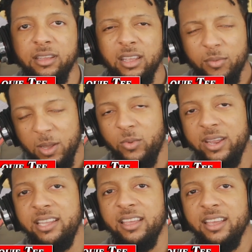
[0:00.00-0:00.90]
You remember when
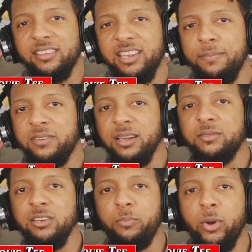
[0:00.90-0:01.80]
he stepped up
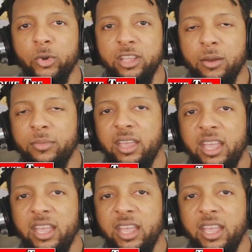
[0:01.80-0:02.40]
to the podium